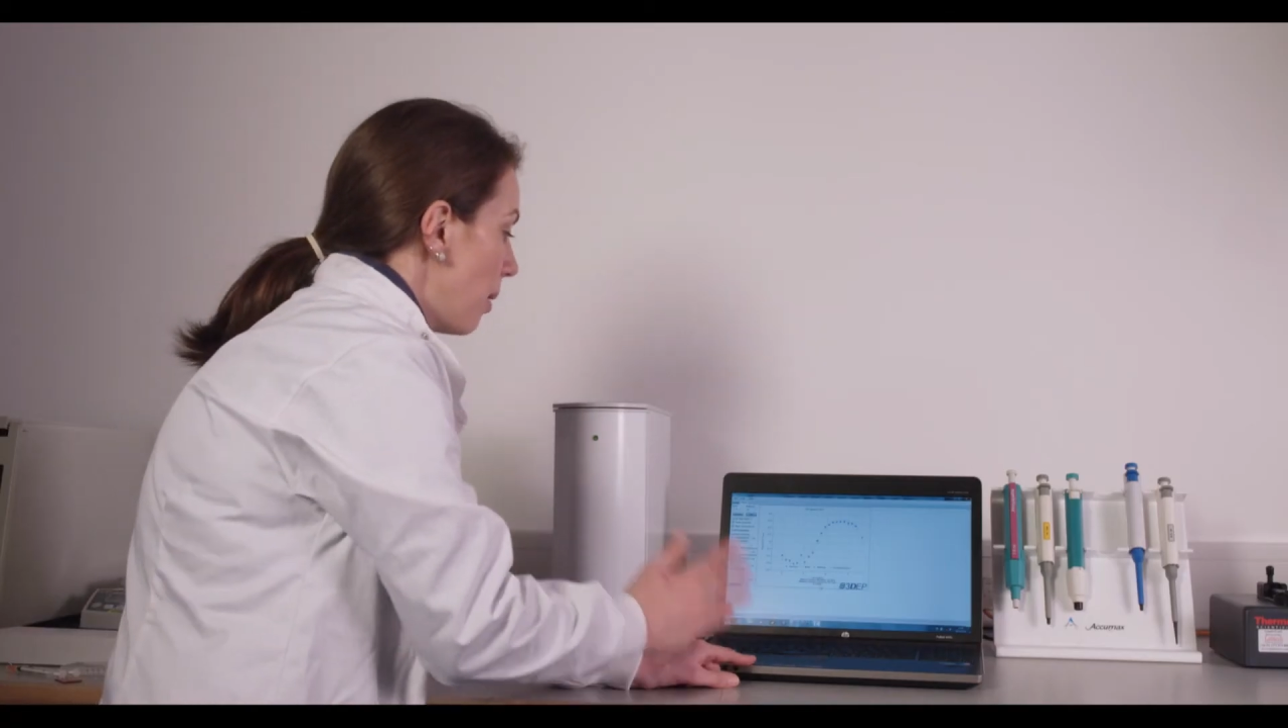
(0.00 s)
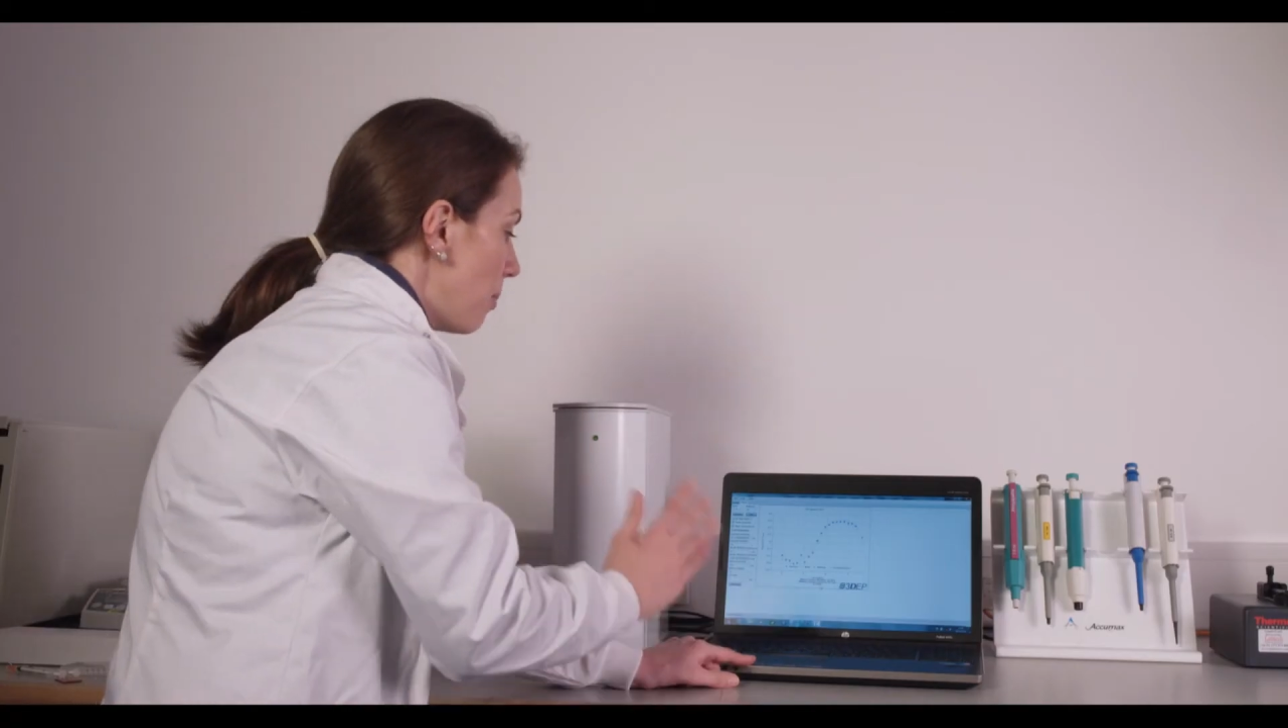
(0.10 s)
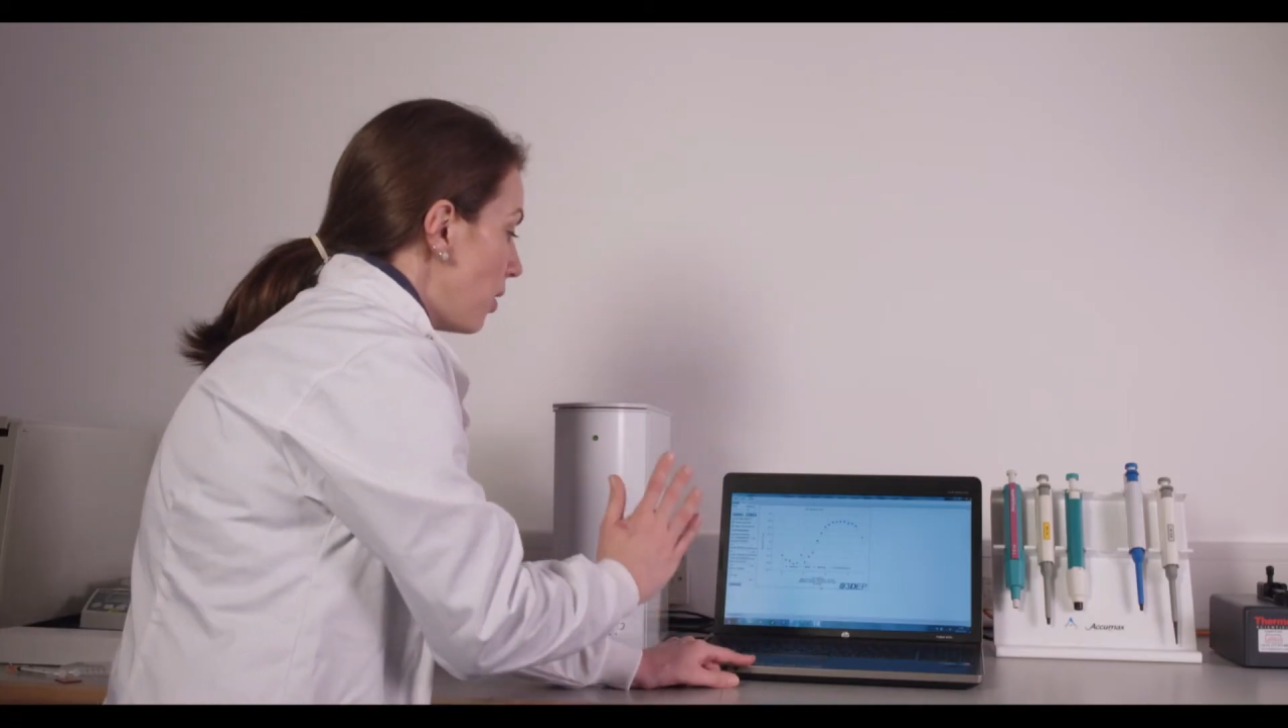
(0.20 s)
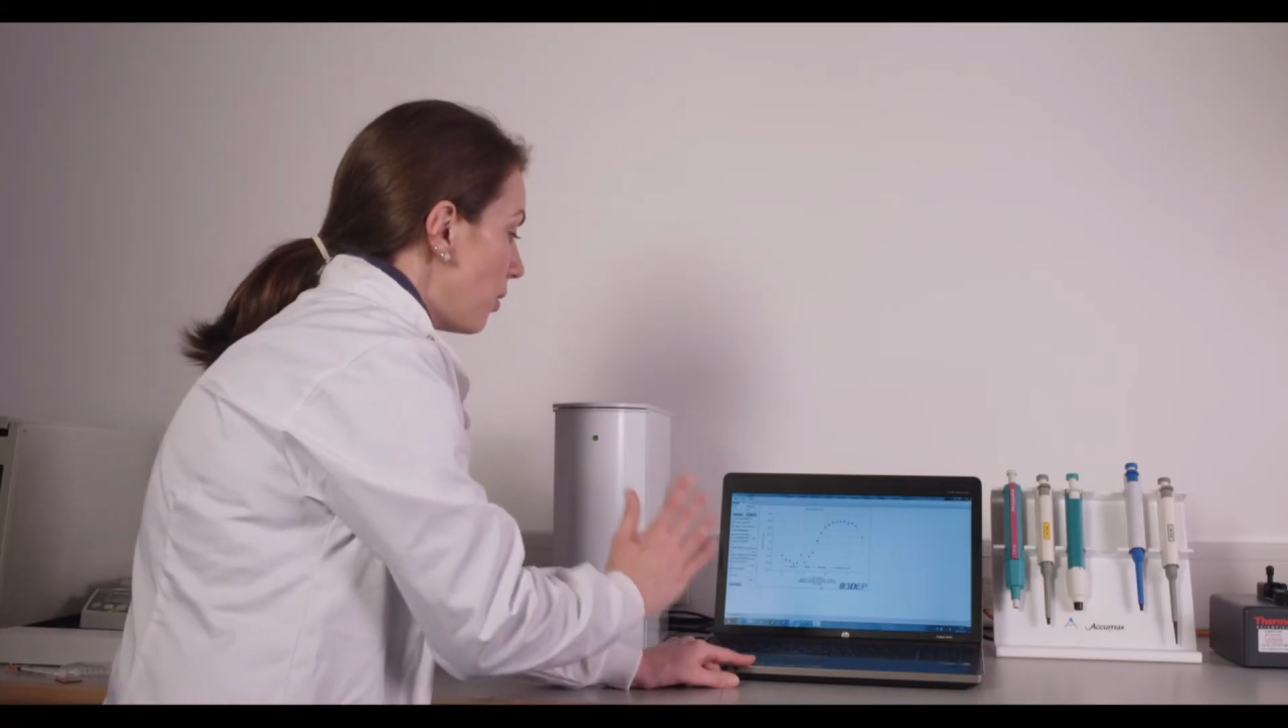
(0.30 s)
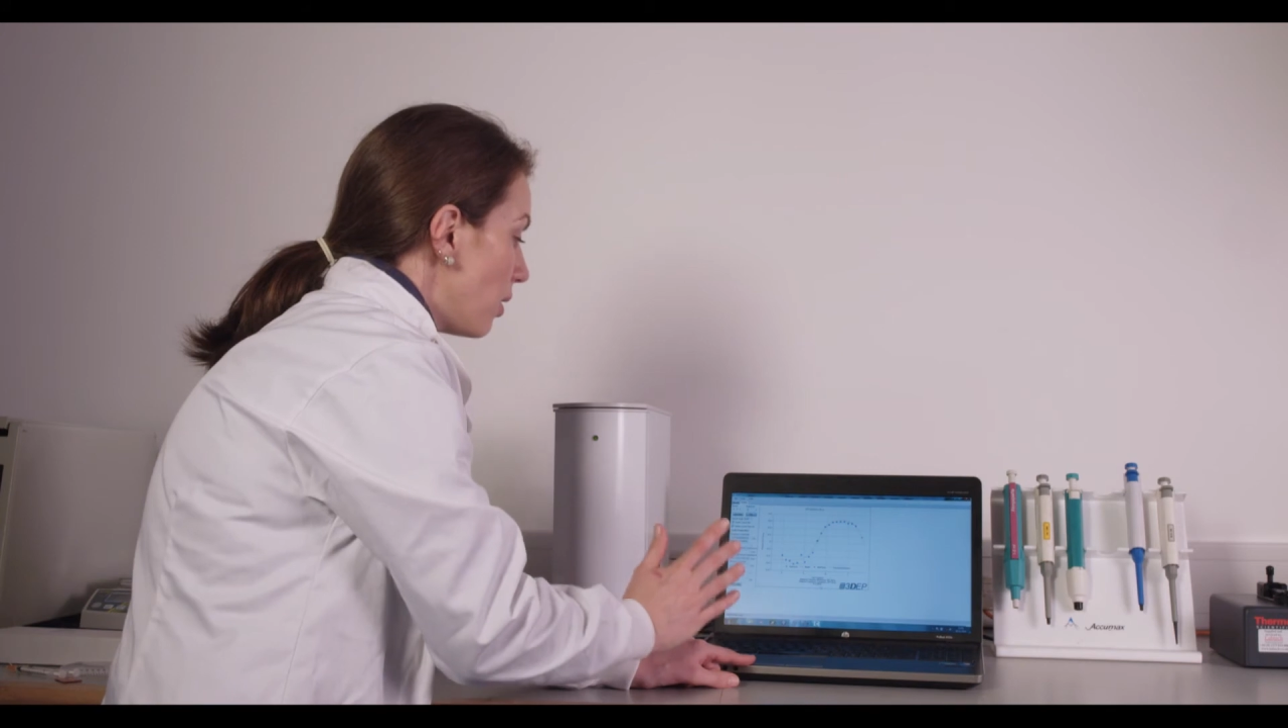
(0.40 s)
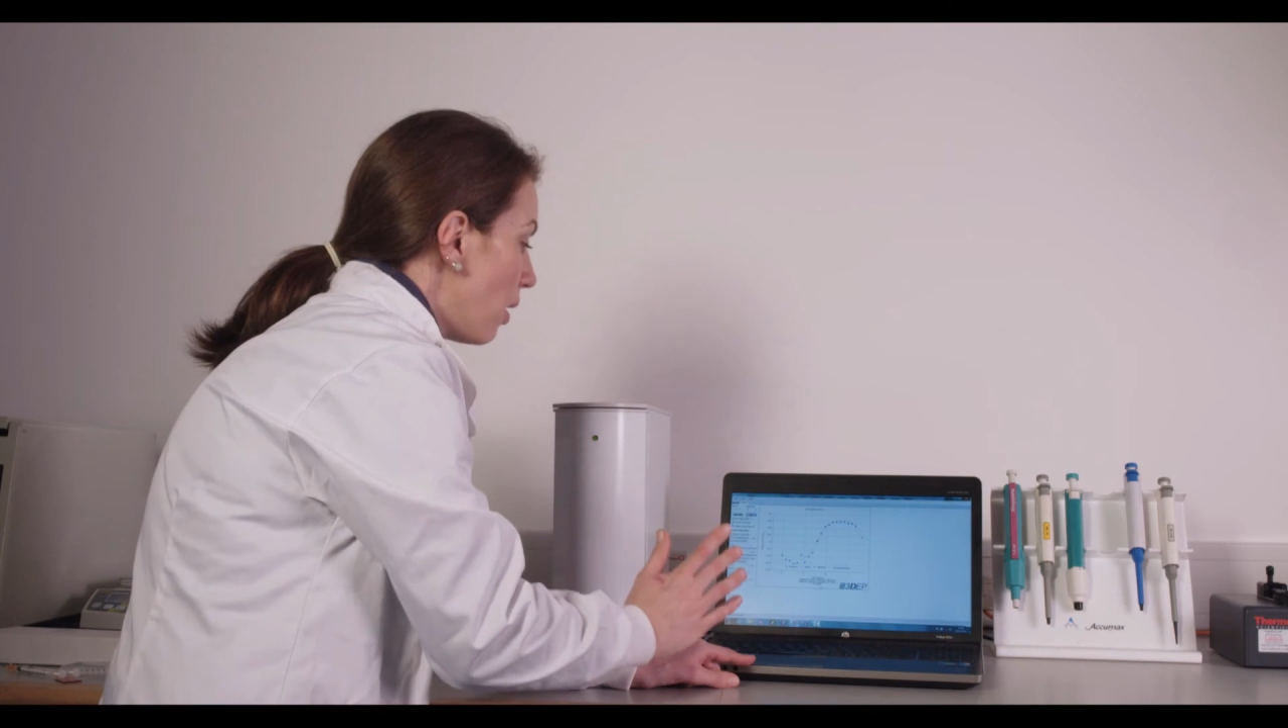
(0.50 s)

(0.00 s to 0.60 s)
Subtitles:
But you can